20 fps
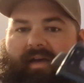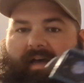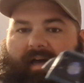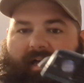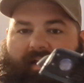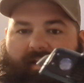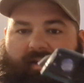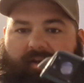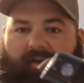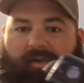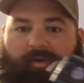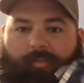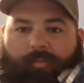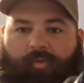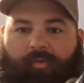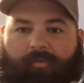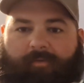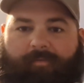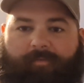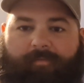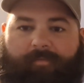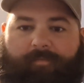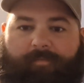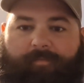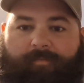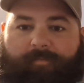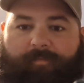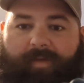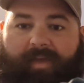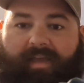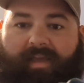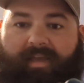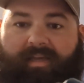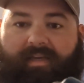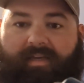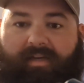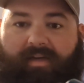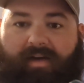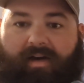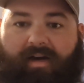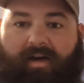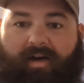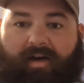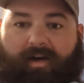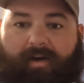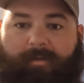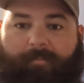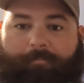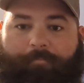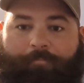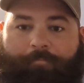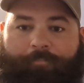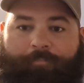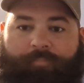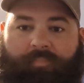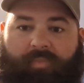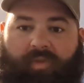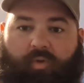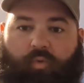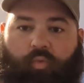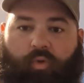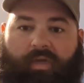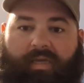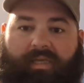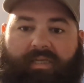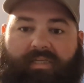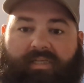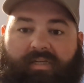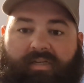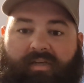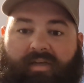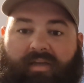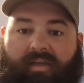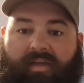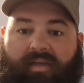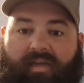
Uh, no more fake uh, winch.